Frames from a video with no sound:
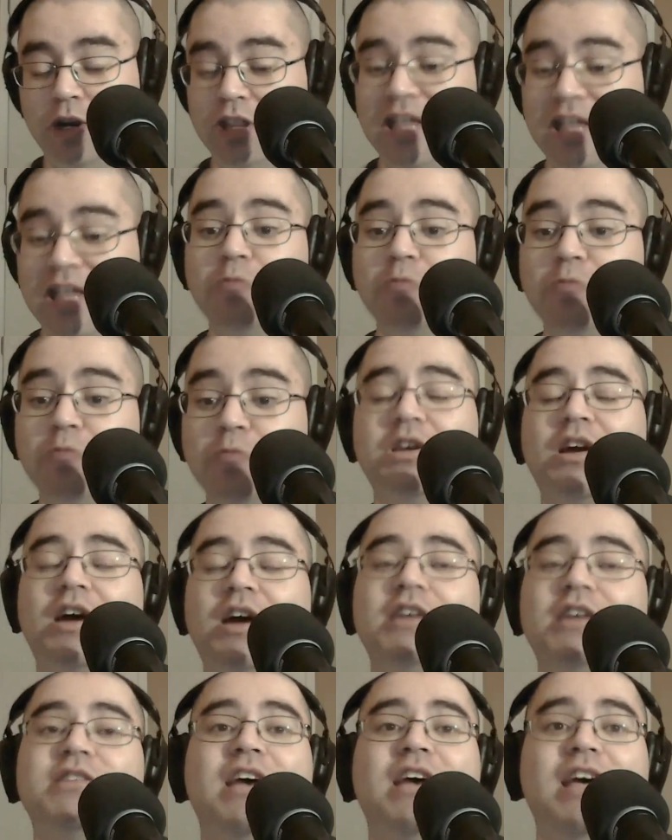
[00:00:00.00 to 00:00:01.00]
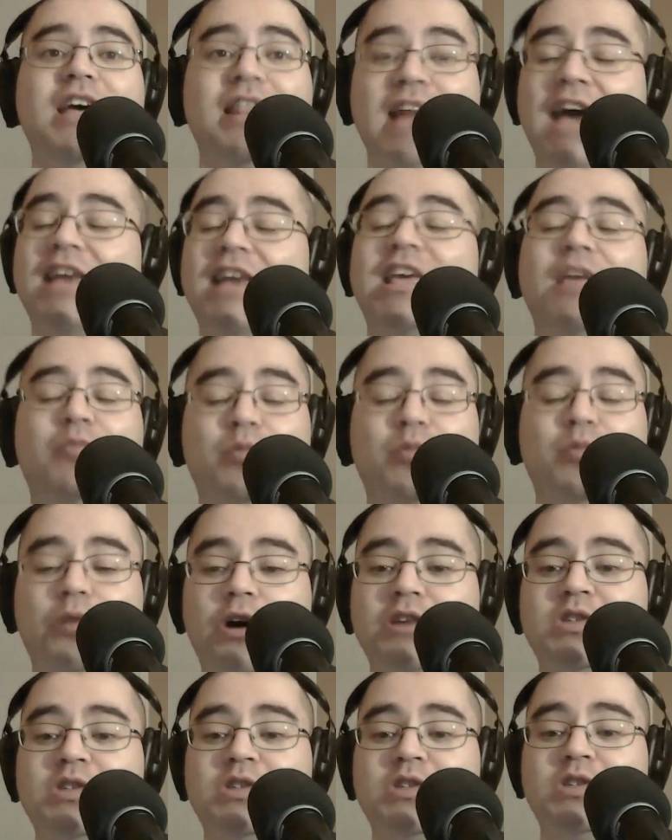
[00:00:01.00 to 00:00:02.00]
And that was because that cable
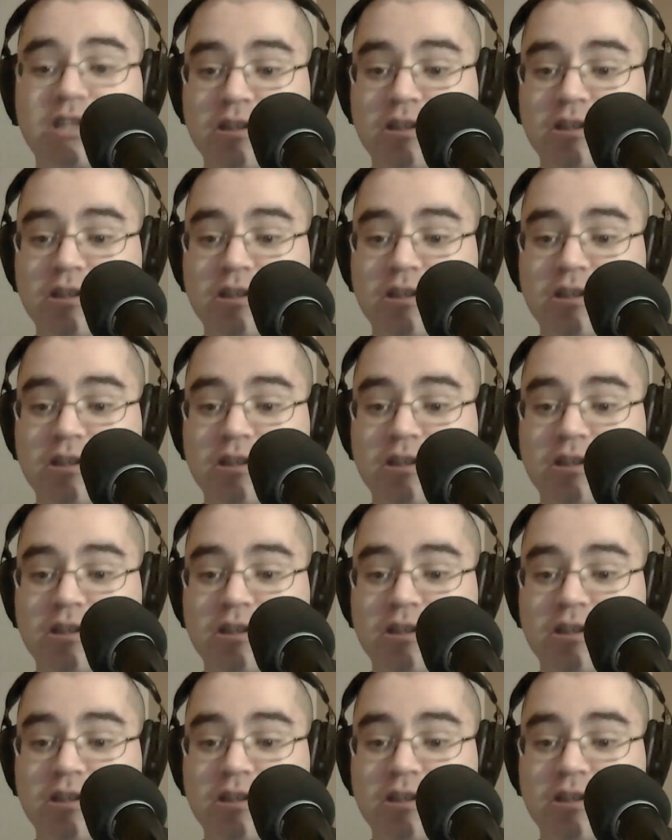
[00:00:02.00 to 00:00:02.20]
box did